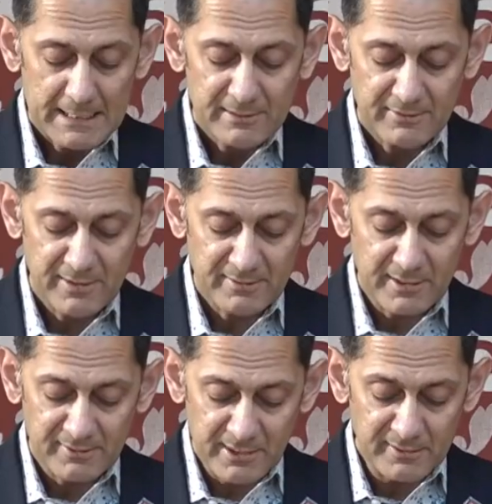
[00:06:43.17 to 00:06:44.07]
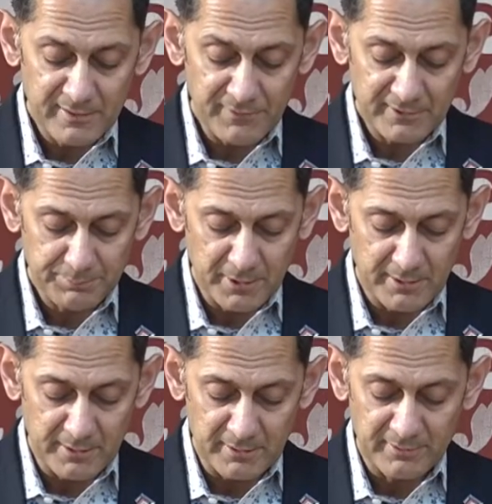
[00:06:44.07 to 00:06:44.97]
She has extensive
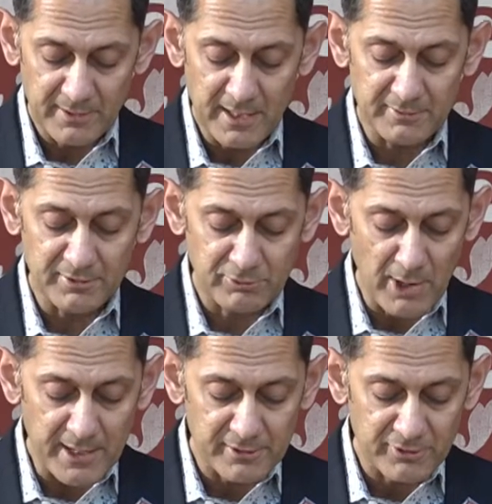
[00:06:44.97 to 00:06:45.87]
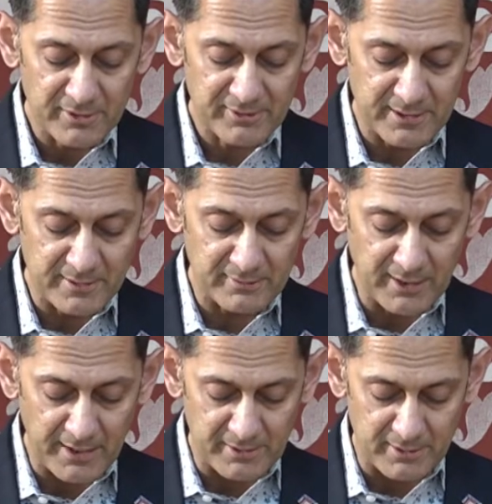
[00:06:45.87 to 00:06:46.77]
experience as a strategist and
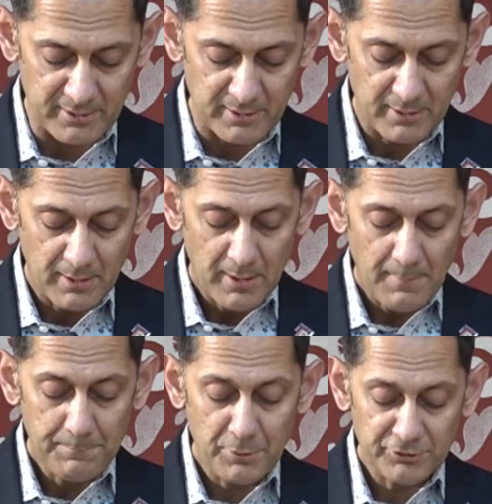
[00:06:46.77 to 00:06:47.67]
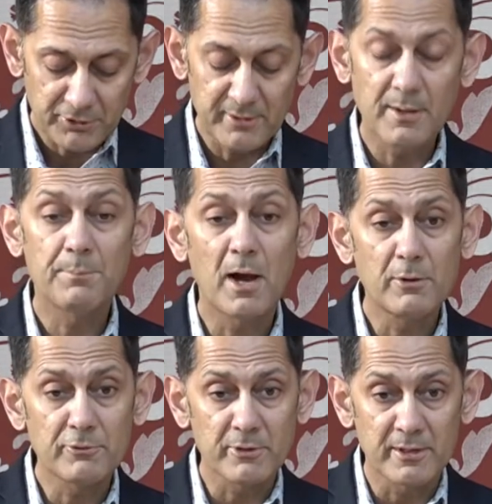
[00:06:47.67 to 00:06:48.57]
designer, pushing the
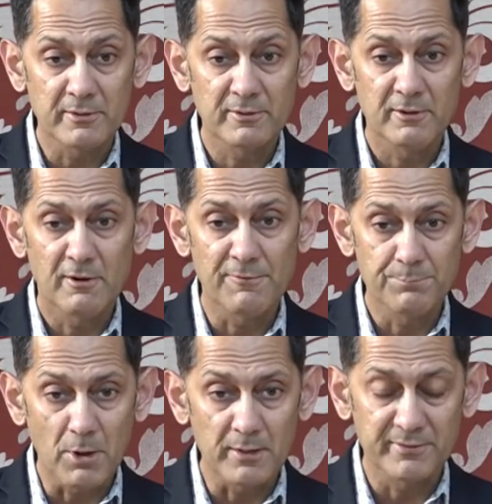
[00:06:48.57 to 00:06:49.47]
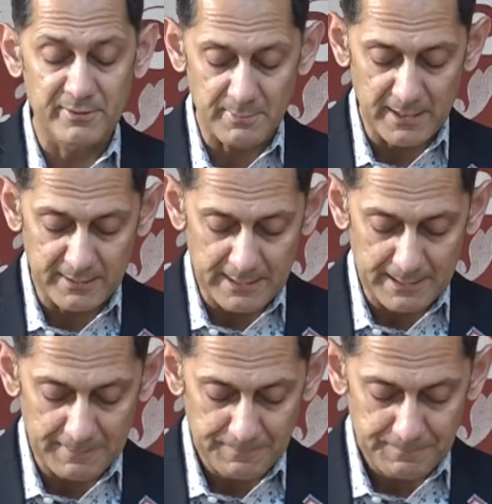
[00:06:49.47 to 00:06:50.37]
boundaries of policymaking.